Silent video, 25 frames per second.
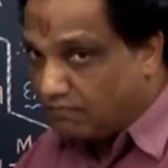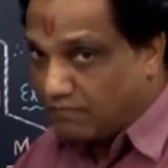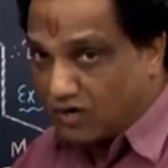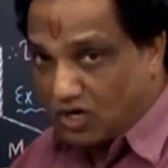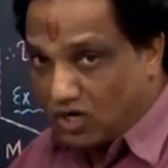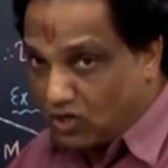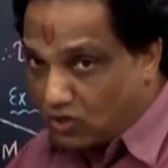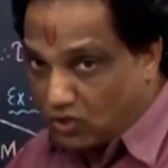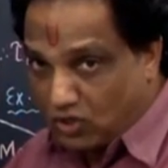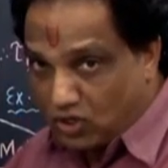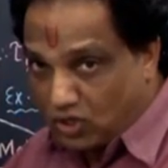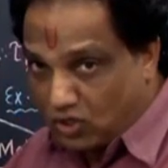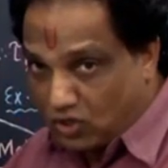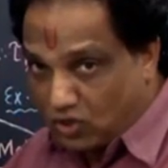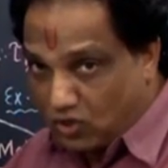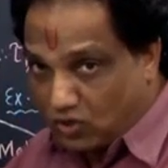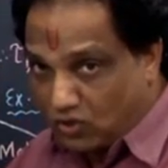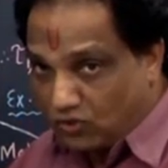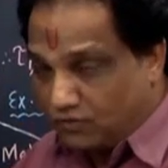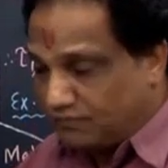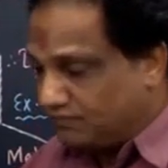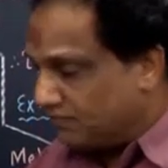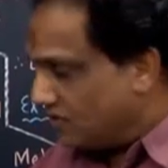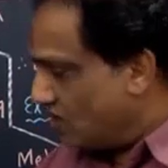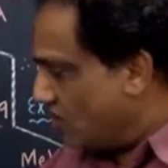But don't you
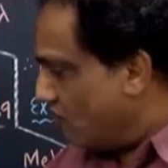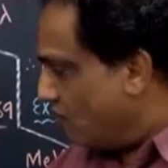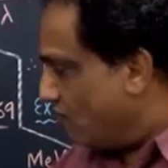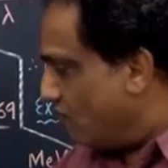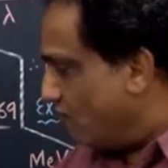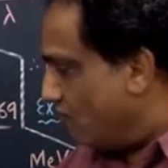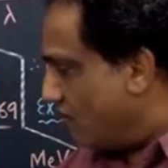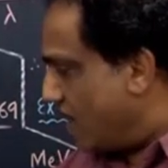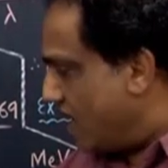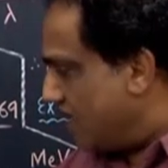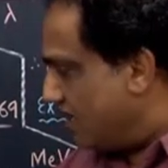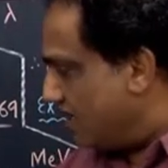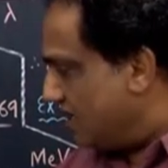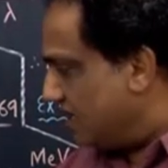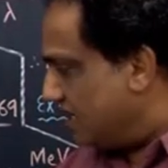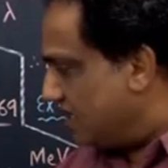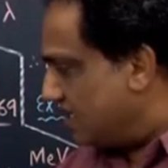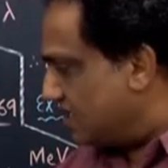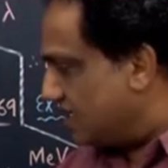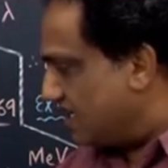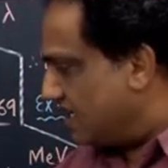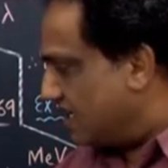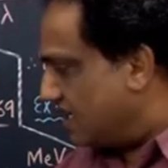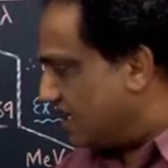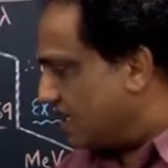know, 1
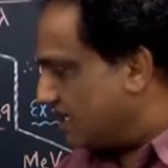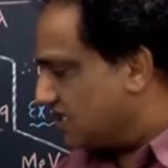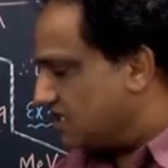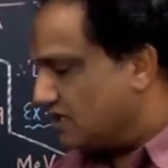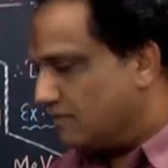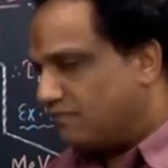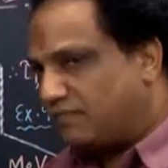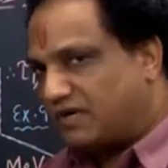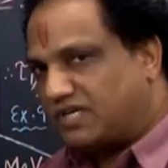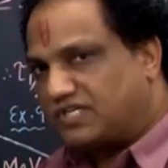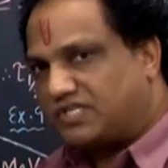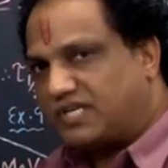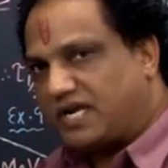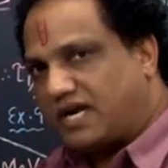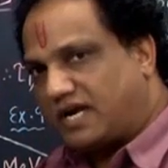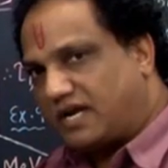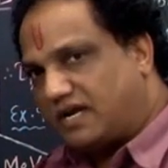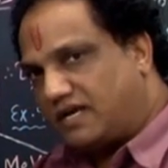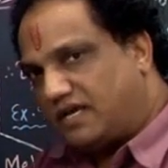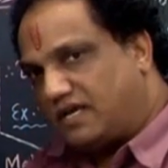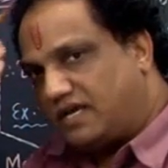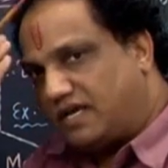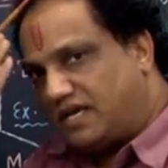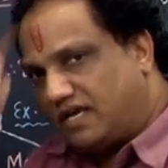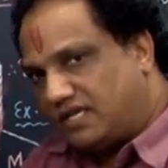disintegration per
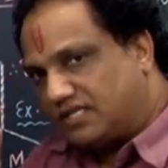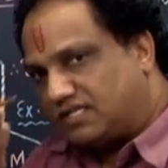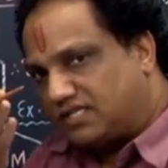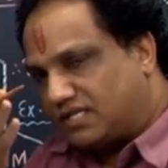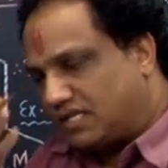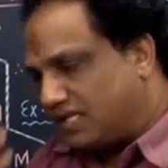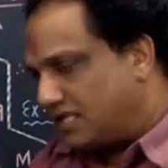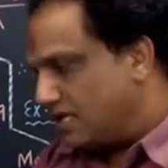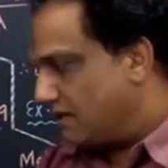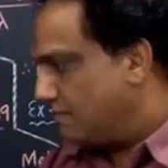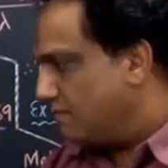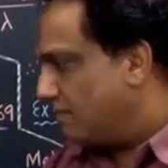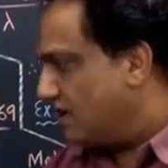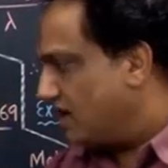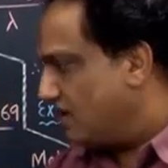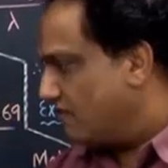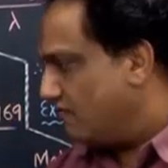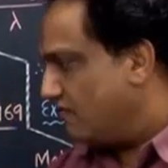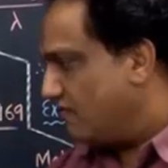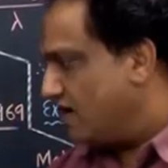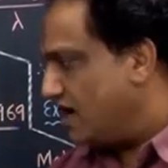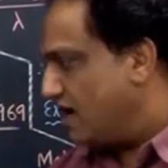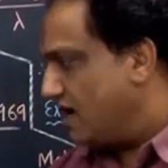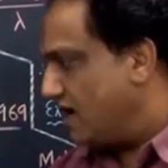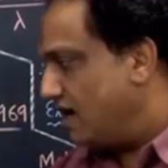second is nothing
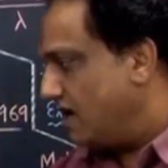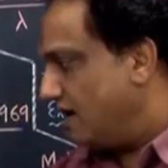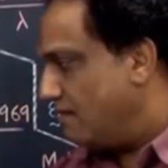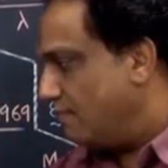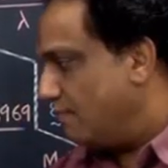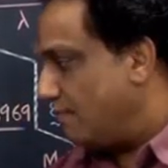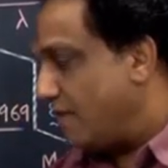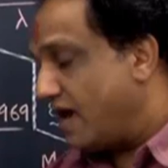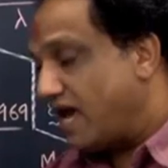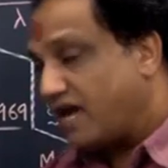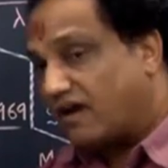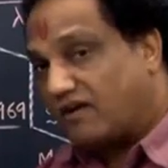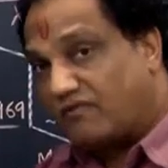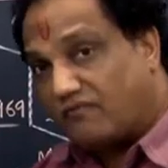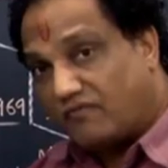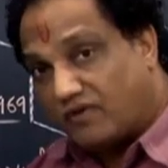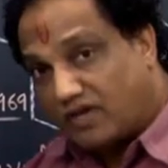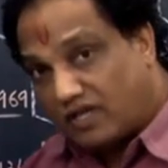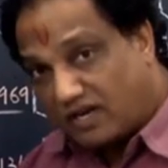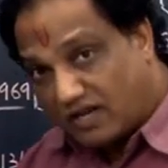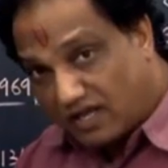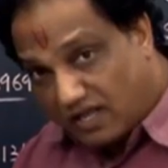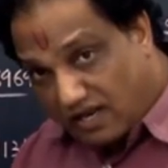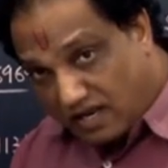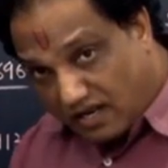but 1
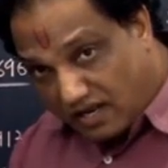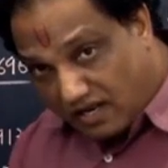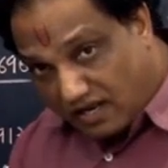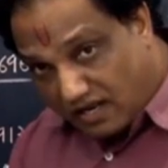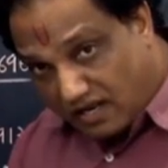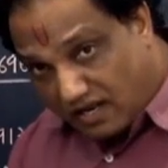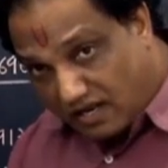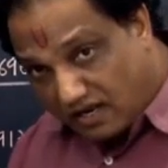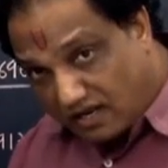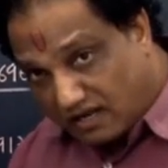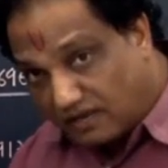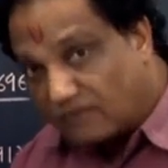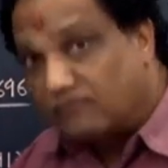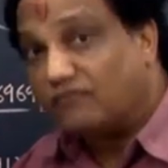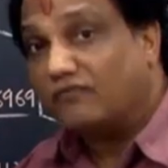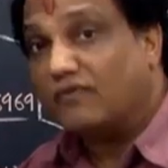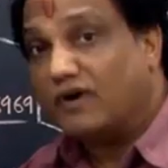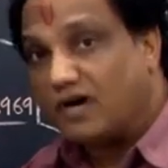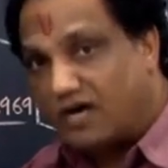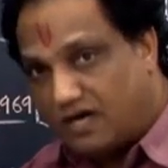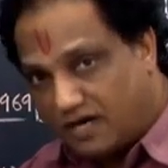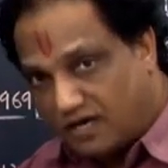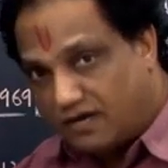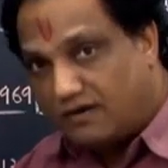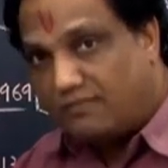becquerel.
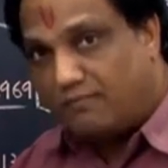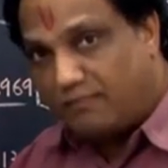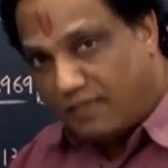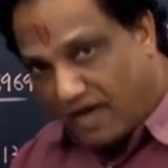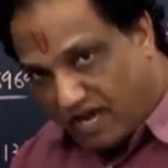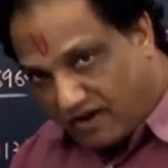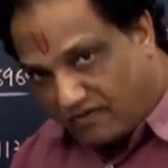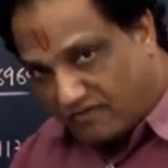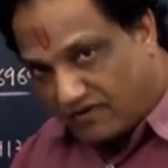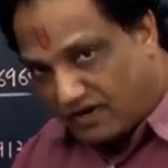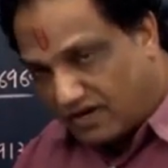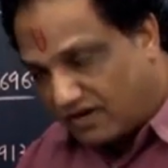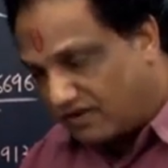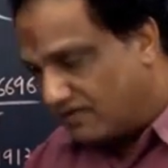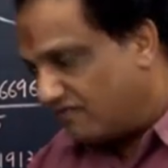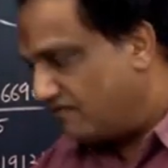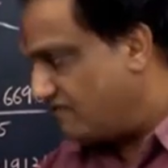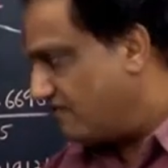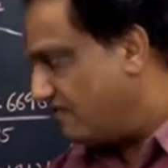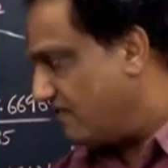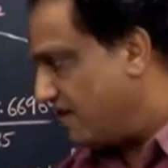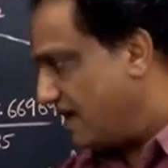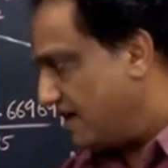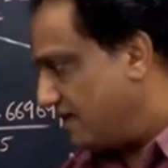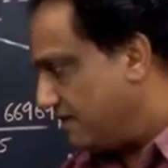1 becquerel.
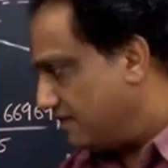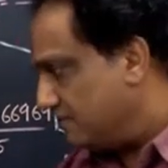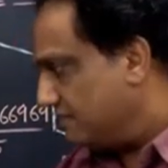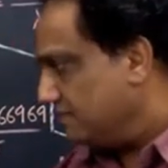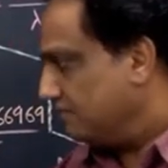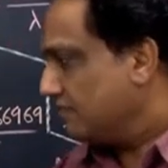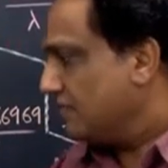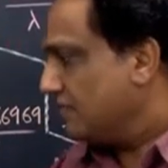Fine.